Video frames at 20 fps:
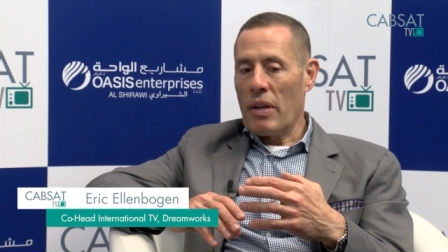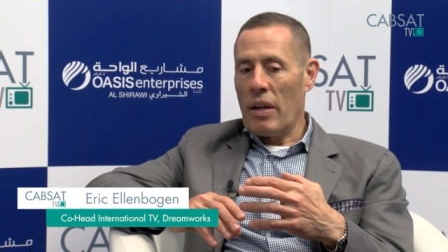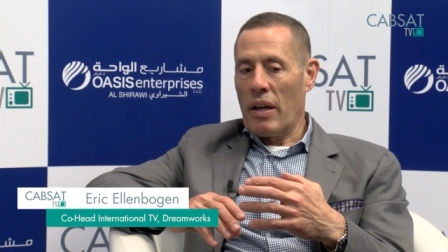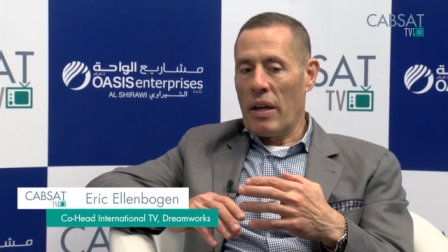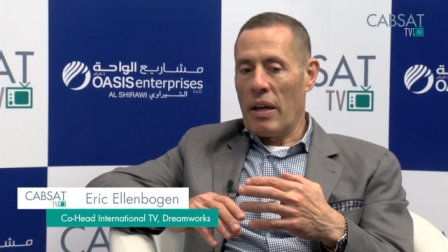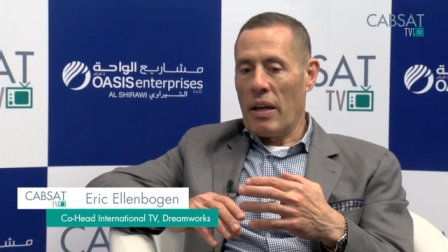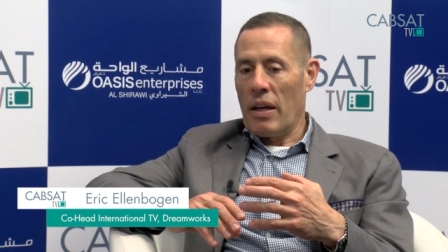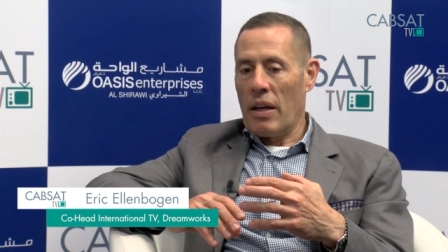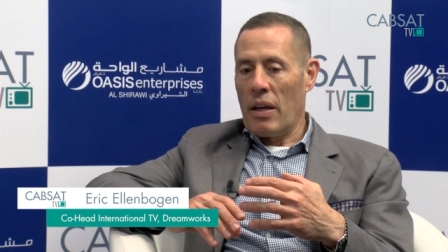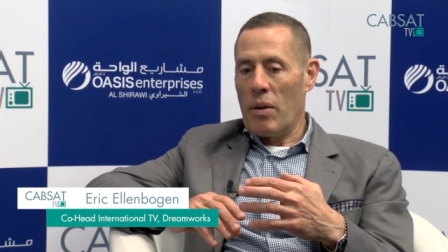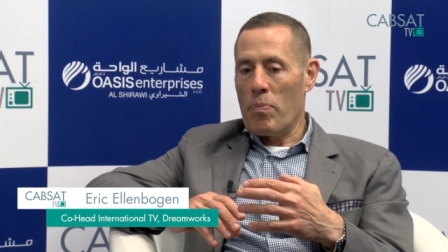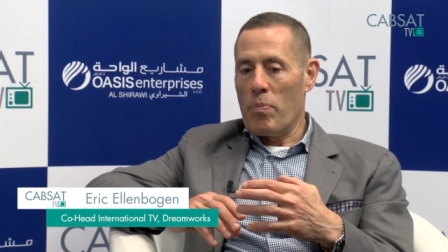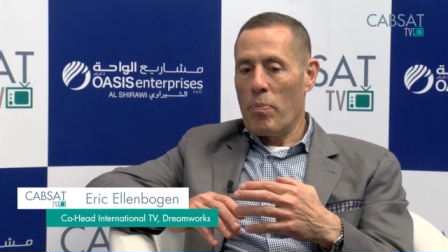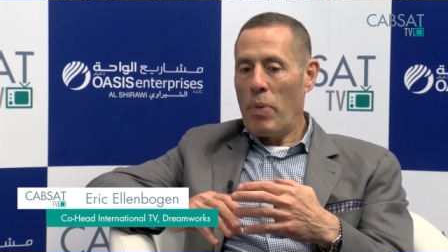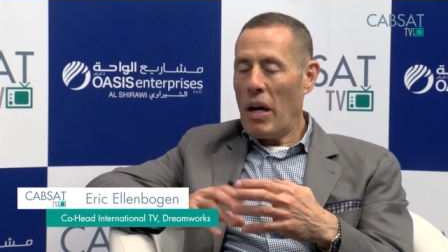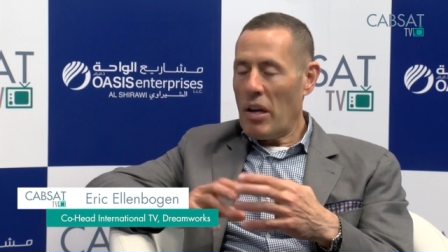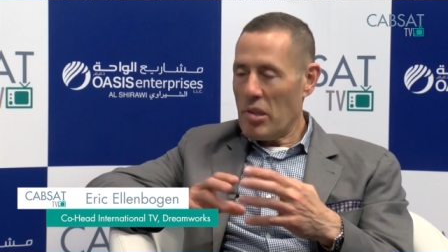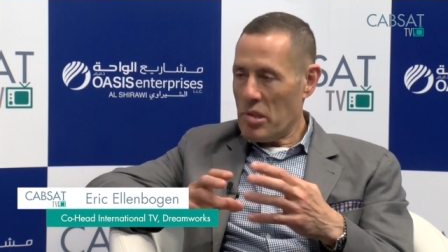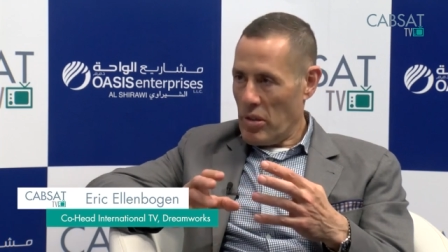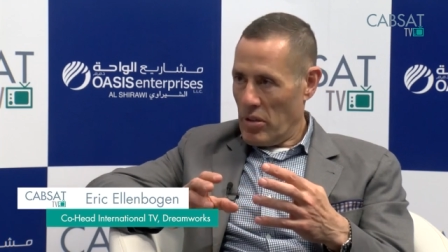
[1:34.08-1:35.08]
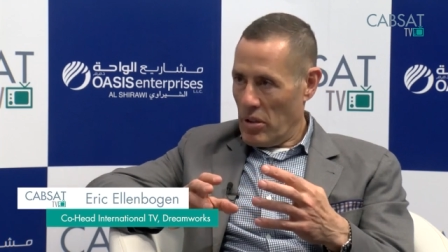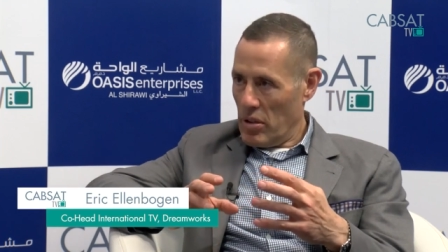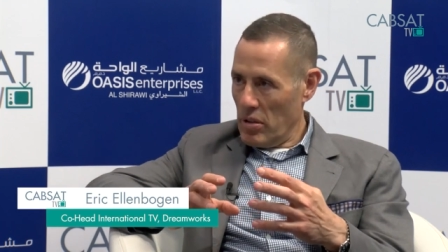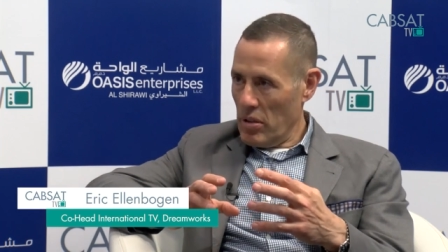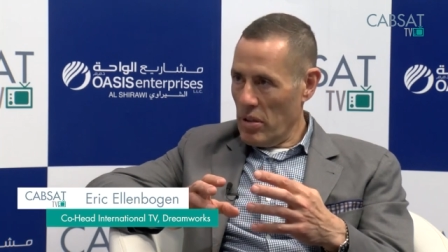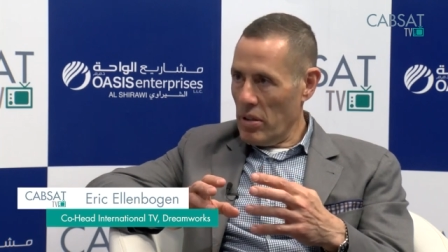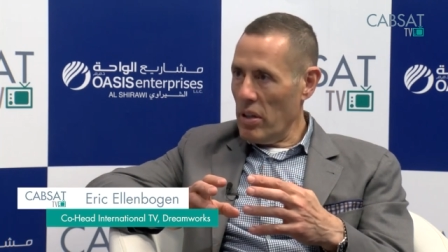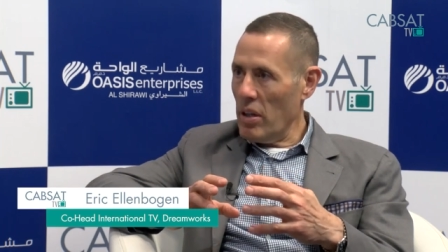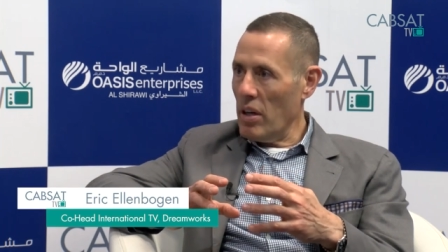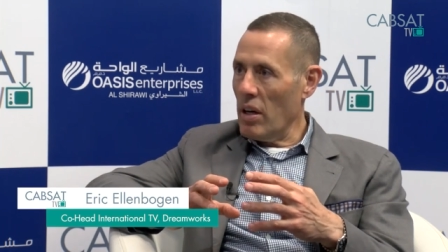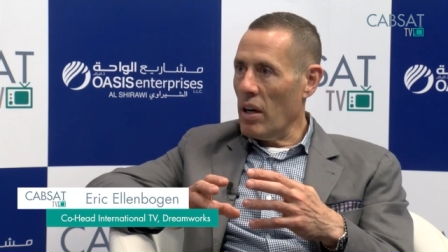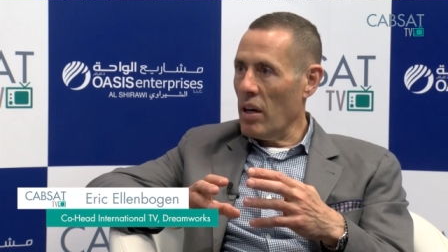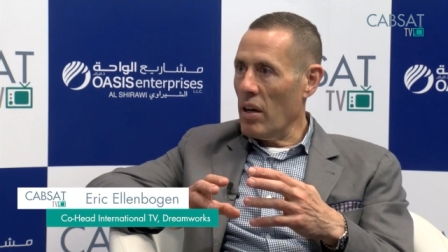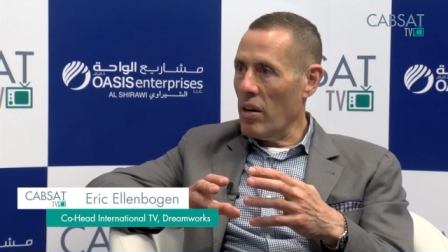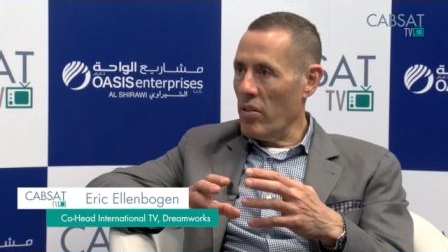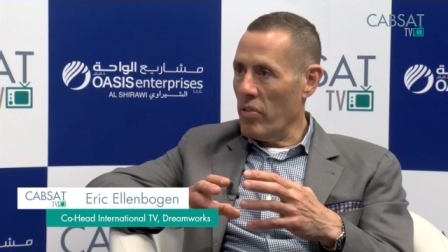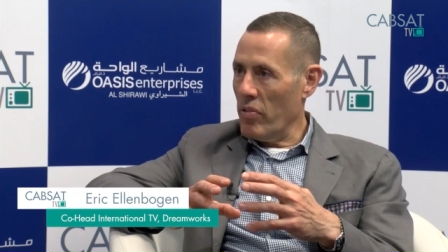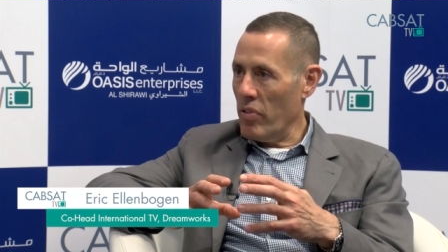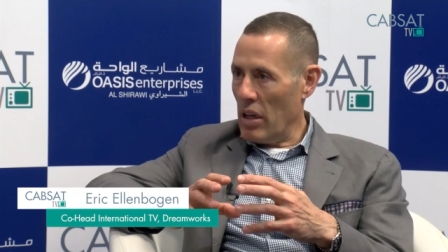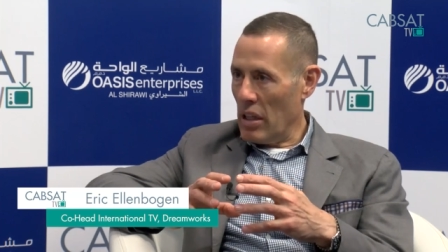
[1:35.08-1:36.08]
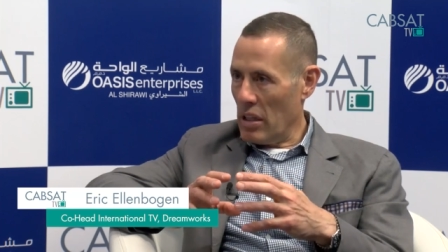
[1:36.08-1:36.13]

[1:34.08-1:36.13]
a puzzle of